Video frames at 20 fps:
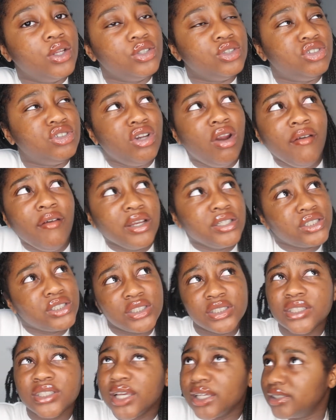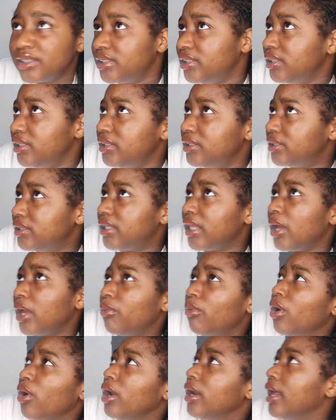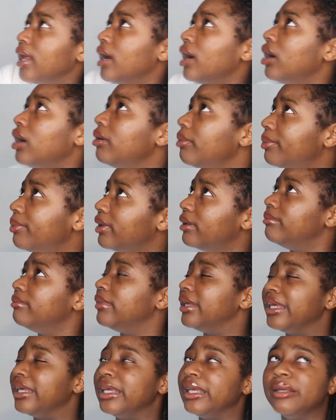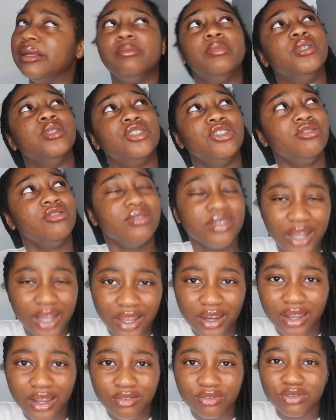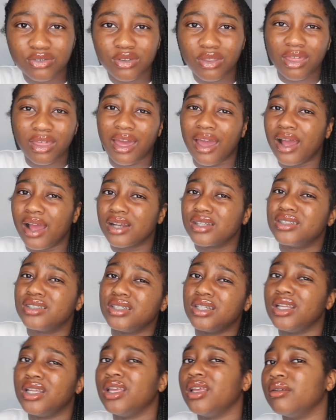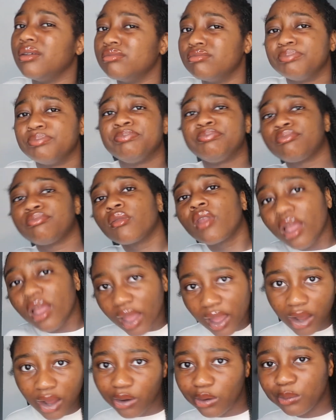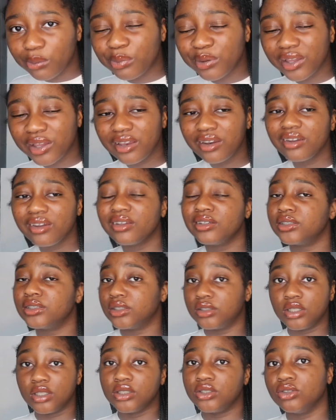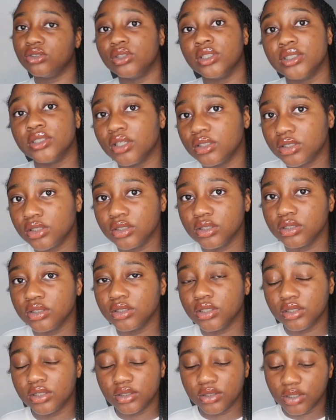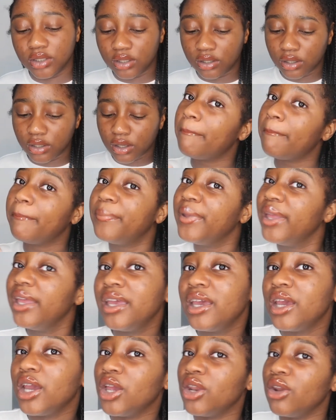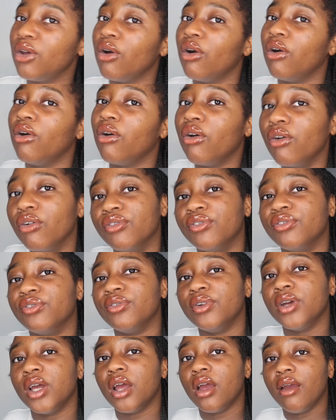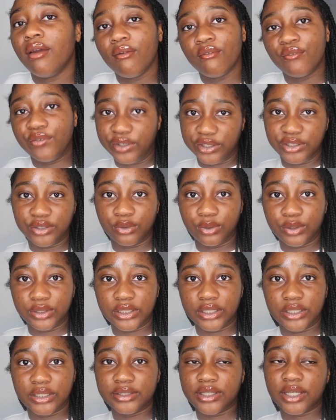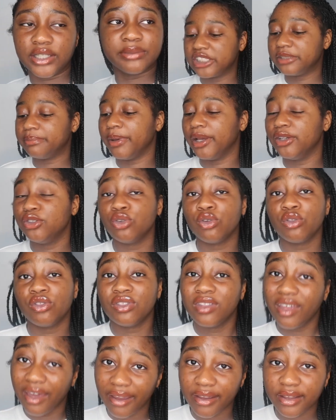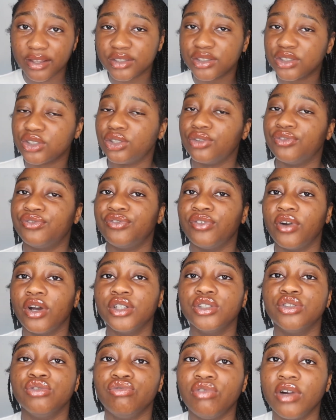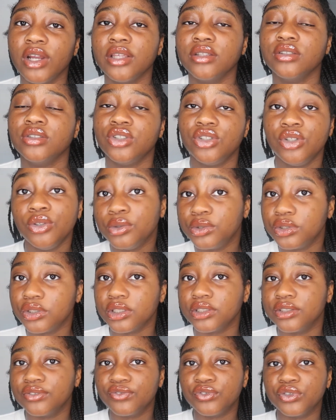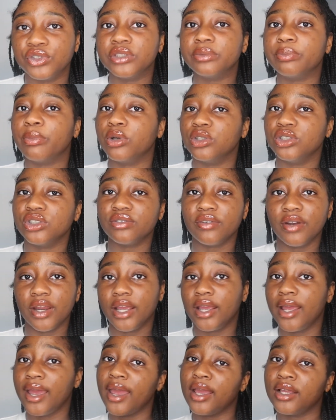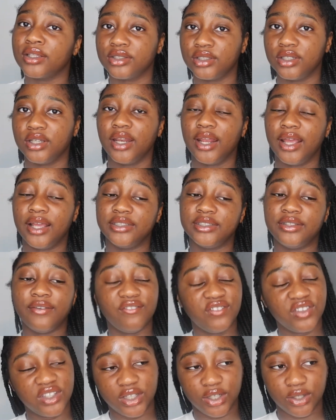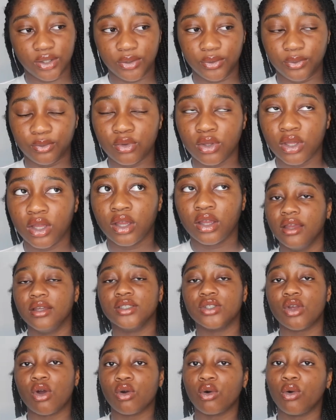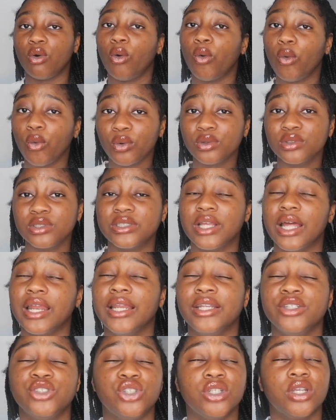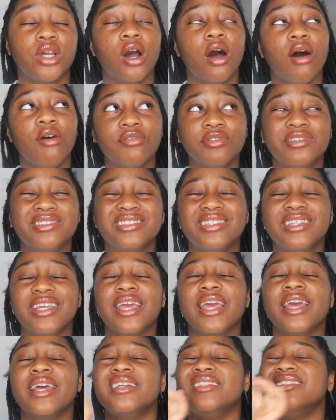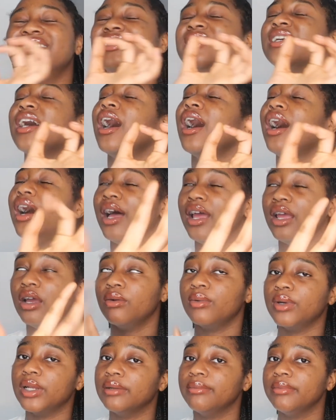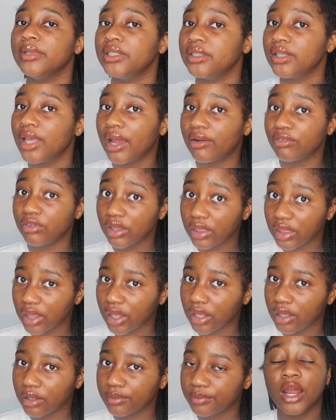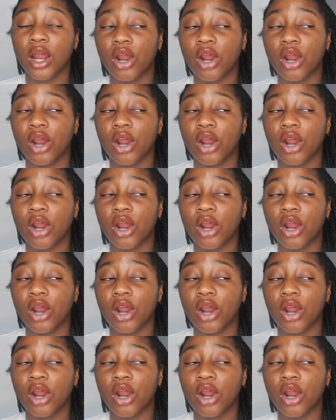during GCSEs, they weren't helping me, but during A-level they're actually helping. The sense isn't sensing. Speaking of resources, special thanks to First Rate Tutors for sponsoring today's video. It is a course that literally covers the entire, I mean everything